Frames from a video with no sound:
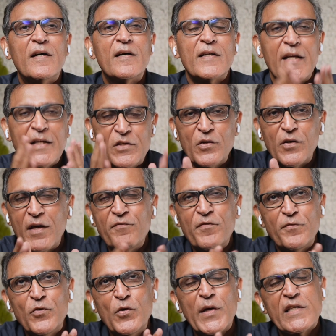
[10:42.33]
Can you give a
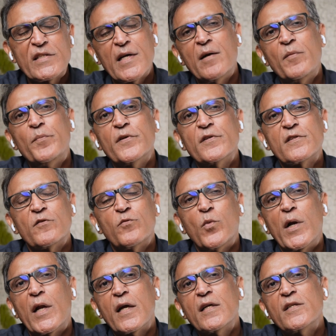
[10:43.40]
few examples of
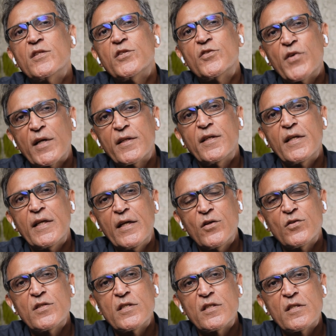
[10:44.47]
what a constructed
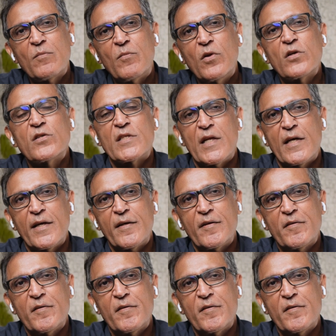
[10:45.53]
ecosystem looks like?